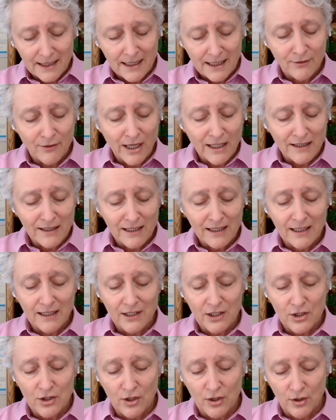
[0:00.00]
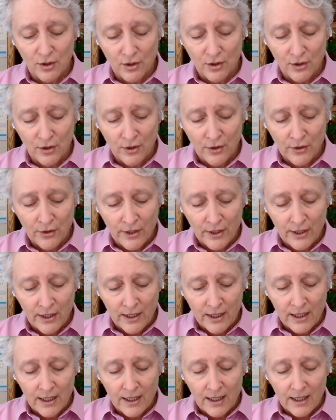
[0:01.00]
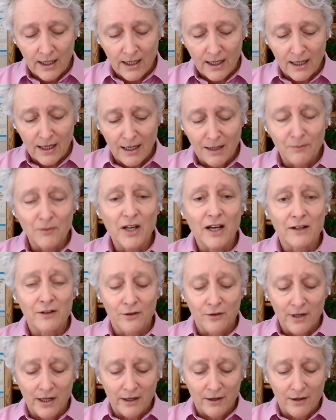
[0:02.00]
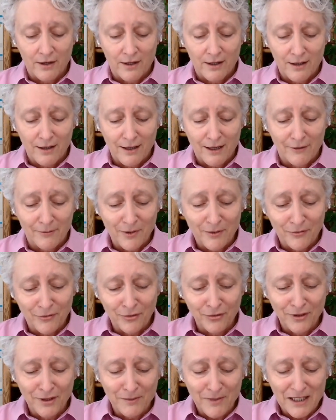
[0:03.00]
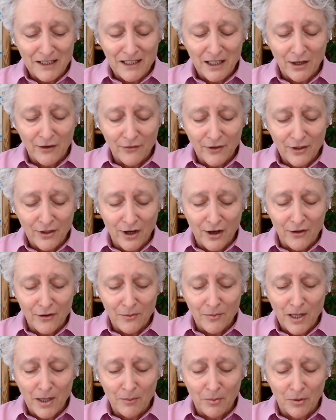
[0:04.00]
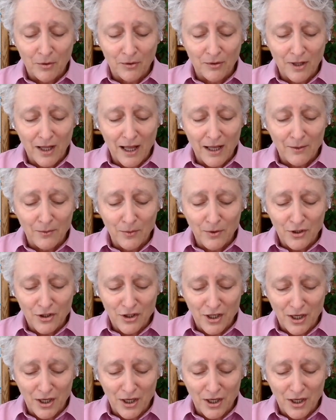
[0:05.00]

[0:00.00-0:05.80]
he writes in his journal, I'm not a writer. I've been fooling myself and other people. I wish